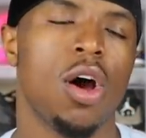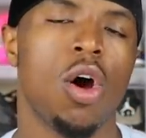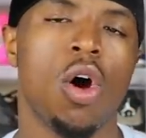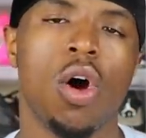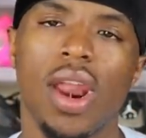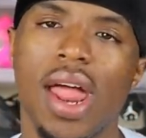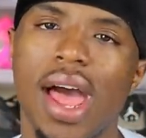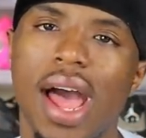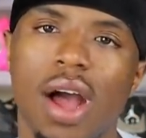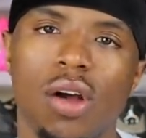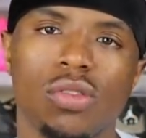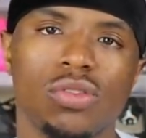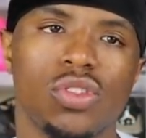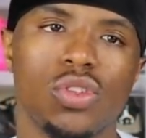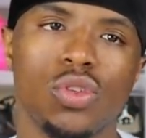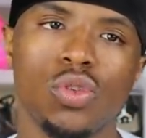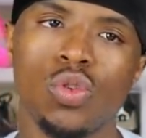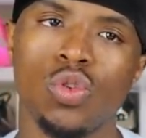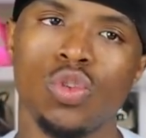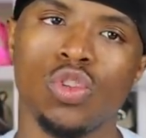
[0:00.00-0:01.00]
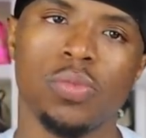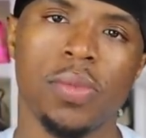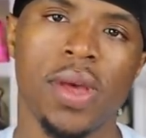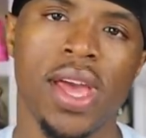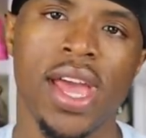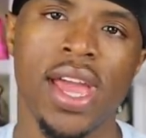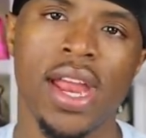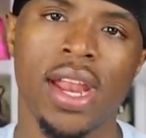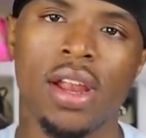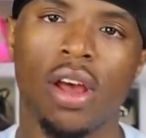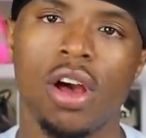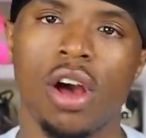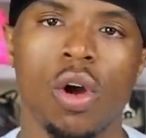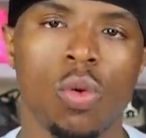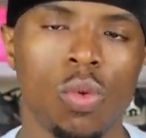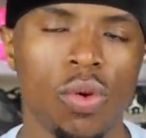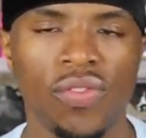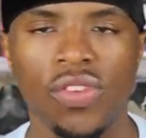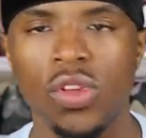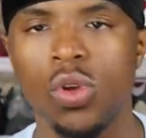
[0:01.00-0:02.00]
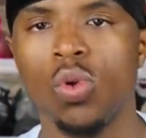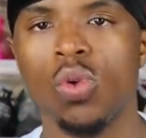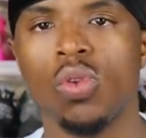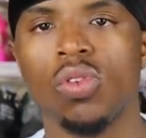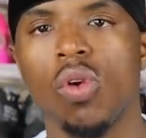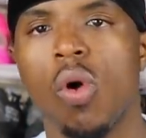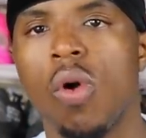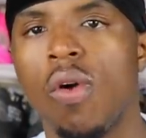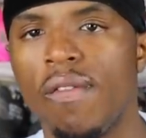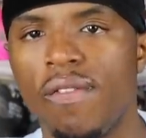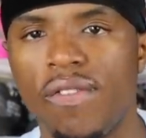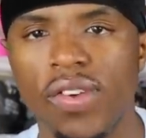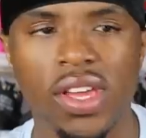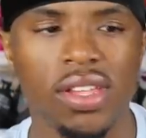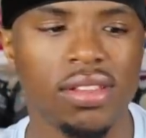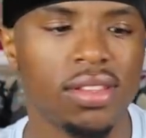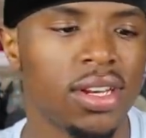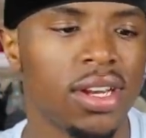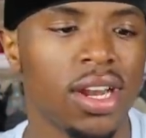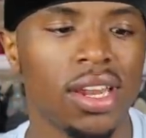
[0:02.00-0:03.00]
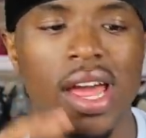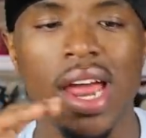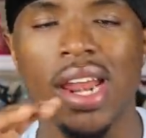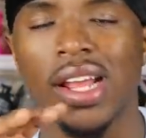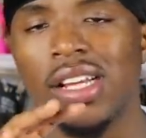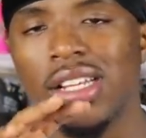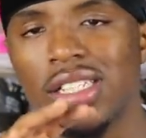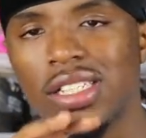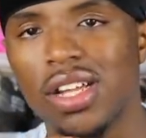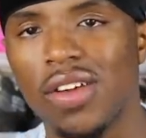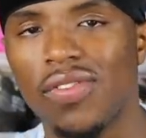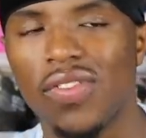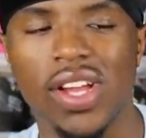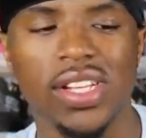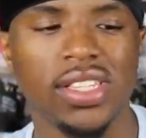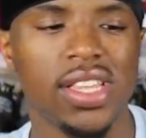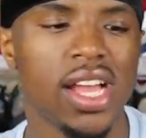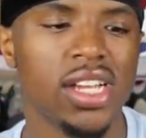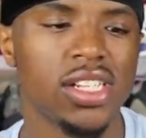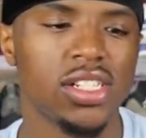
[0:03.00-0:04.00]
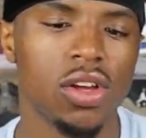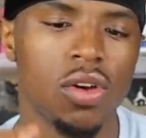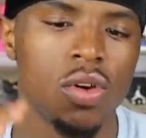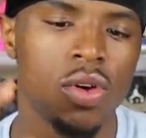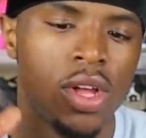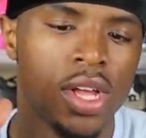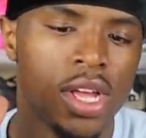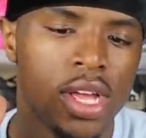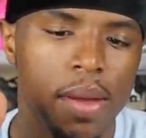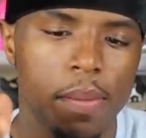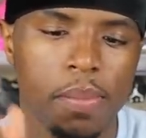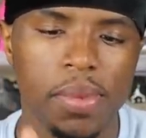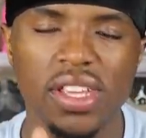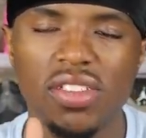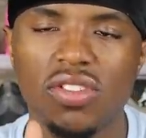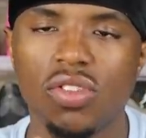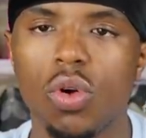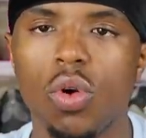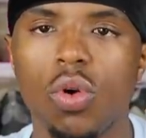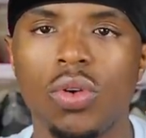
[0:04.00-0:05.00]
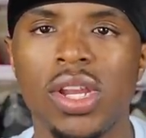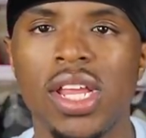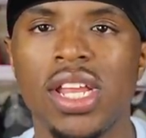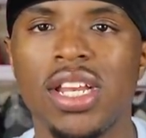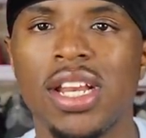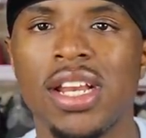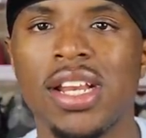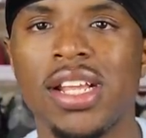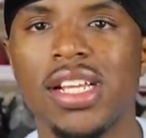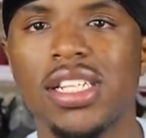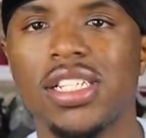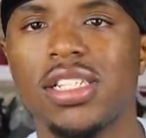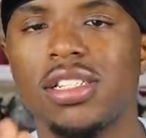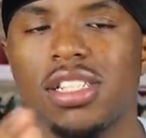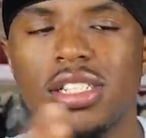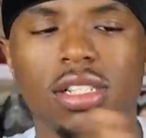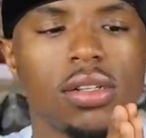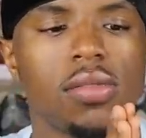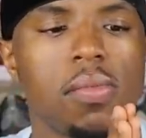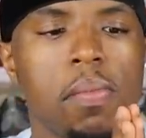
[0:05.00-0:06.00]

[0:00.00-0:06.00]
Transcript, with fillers: all the how to's, man, uh, reviews on feast, and a lot of good stuff like that. So be tuned into this.